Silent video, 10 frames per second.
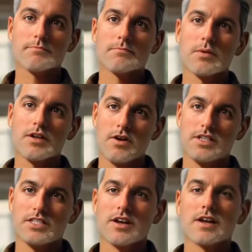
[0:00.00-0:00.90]

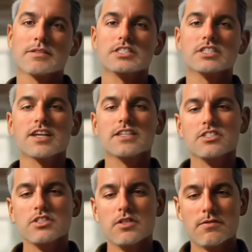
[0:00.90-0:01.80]
Regarding climate
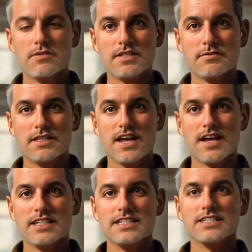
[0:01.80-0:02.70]
change, humankind